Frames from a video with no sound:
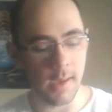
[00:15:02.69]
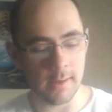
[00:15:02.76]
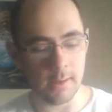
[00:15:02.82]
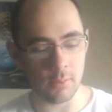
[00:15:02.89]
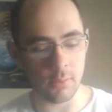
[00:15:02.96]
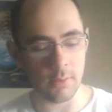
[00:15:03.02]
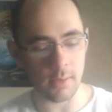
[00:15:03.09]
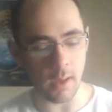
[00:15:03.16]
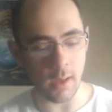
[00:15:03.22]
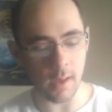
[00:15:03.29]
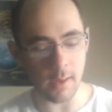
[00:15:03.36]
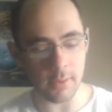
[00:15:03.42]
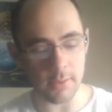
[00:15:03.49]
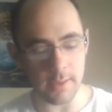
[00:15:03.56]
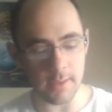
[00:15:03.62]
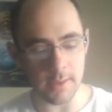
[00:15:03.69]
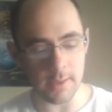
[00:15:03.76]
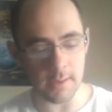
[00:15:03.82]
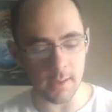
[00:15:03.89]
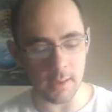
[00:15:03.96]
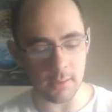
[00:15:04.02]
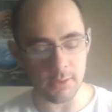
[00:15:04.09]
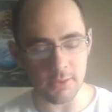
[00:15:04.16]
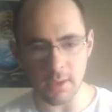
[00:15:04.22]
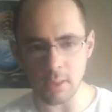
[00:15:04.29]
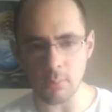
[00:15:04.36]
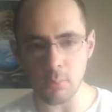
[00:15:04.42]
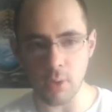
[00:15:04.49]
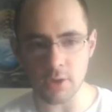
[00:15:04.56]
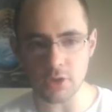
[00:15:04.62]
And it was the
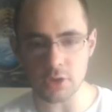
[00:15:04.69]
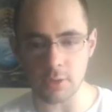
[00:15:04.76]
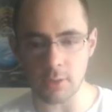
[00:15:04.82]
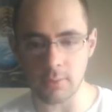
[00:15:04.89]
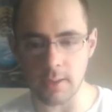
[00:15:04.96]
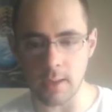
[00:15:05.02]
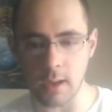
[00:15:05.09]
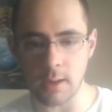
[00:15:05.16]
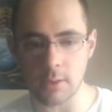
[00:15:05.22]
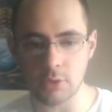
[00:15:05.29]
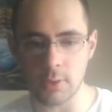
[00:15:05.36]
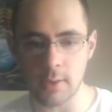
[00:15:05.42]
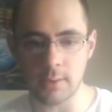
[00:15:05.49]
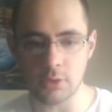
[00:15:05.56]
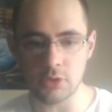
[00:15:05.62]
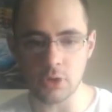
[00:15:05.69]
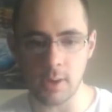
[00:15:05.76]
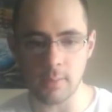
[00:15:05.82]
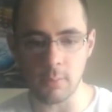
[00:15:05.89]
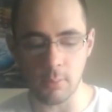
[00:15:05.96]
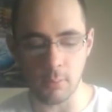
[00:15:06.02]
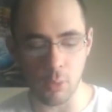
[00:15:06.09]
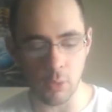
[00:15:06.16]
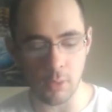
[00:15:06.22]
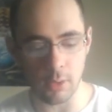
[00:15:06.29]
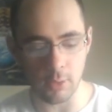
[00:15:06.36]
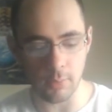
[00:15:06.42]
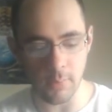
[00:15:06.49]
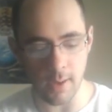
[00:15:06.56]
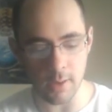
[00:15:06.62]
celebration of the Andre the Giant
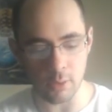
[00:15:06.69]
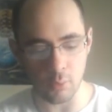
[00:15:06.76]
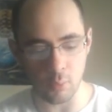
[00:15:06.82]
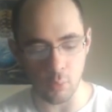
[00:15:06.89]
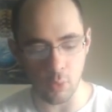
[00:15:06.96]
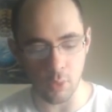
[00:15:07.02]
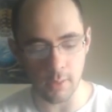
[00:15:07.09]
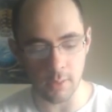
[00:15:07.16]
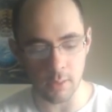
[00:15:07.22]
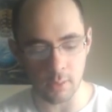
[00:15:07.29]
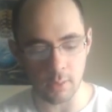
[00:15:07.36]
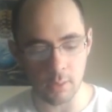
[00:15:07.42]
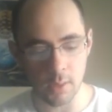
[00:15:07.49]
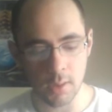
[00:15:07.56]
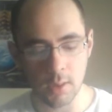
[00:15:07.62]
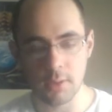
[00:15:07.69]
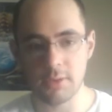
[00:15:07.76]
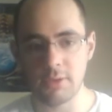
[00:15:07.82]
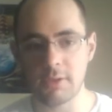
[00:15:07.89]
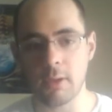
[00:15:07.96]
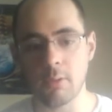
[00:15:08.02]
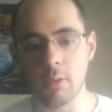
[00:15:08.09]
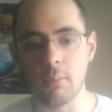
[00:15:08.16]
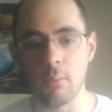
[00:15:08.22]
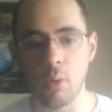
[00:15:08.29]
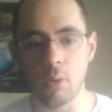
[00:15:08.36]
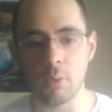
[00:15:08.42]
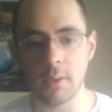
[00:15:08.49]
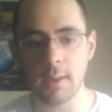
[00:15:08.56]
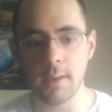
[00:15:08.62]
Memorial Battle Royal
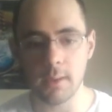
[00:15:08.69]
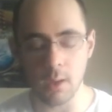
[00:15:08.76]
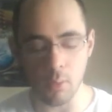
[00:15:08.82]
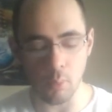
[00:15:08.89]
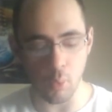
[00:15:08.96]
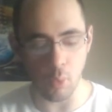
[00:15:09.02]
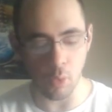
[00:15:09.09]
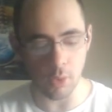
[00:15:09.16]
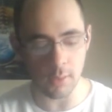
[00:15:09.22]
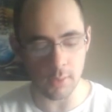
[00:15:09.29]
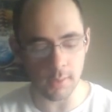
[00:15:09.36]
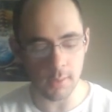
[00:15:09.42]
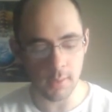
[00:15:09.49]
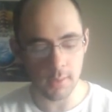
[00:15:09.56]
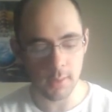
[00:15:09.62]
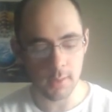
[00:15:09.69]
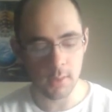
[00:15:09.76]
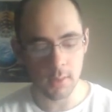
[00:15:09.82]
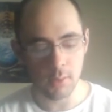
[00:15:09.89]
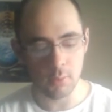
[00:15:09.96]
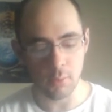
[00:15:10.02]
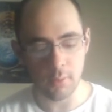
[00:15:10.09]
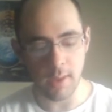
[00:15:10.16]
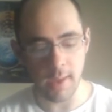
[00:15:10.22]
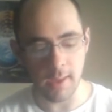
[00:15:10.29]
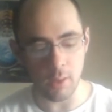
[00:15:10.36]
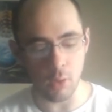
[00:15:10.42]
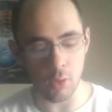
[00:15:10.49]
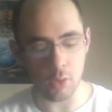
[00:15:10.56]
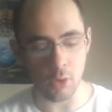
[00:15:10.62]
Ceremony Award, where you
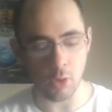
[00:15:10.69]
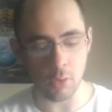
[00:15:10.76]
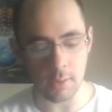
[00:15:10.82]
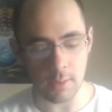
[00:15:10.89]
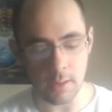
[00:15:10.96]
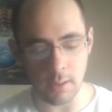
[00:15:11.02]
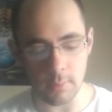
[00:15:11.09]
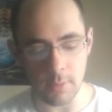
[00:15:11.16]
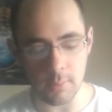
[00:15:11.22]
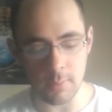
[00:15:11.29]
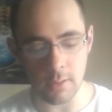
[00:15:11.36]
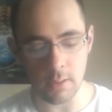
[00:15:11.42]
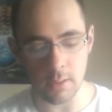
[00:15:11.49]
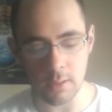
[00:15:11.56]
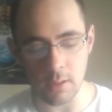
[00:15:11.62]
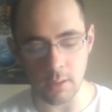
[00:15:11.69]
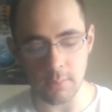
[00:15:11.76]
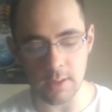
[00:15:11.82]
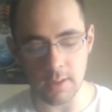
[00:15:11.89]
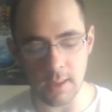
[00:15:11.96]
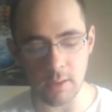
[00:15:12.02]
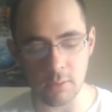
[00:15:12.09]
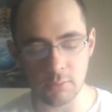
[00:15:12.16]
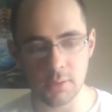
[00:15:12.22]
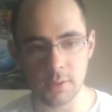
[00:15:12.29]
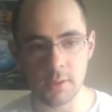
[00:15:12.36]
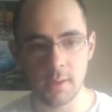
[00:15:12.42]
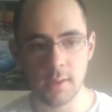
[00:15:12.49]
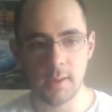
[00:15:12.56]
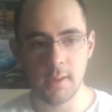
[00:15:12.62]
had Hulk Hogan coming out,
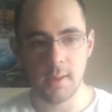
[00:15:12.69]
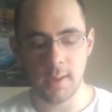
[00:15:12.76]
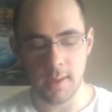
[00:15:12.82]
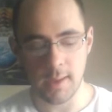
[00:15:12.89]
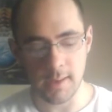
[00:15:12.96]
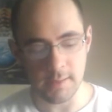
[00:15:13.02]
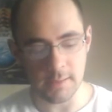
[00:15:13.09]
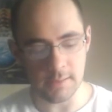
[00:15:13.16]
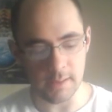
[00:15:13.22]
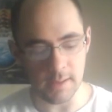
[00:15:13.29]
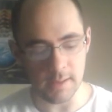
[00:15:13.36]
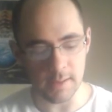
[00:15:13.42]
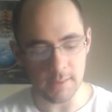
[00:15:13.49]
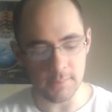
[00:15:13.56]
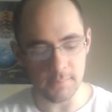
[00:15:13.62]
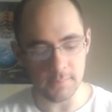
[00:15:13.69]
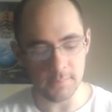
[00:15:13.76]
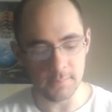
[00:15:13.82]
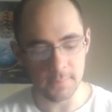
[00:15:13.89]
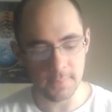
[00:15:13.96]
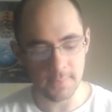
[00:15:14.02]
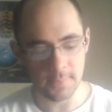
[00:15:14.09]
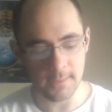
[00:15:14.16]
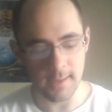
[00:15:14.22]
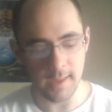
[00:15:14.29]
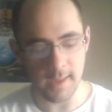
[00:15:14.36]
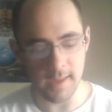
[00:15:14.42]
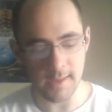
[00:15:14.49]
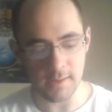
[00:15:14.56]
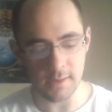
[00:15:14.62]
and you
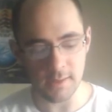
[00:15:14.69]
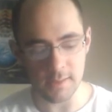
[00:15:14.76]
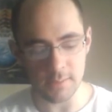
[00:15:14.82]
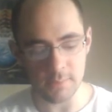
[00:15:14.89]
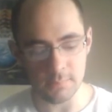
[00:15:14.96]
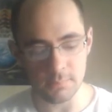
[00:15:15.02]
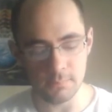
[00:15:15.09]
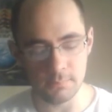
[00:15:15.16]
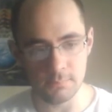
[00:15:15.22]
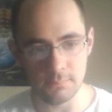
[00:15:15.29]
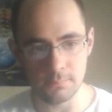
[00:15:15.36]
had the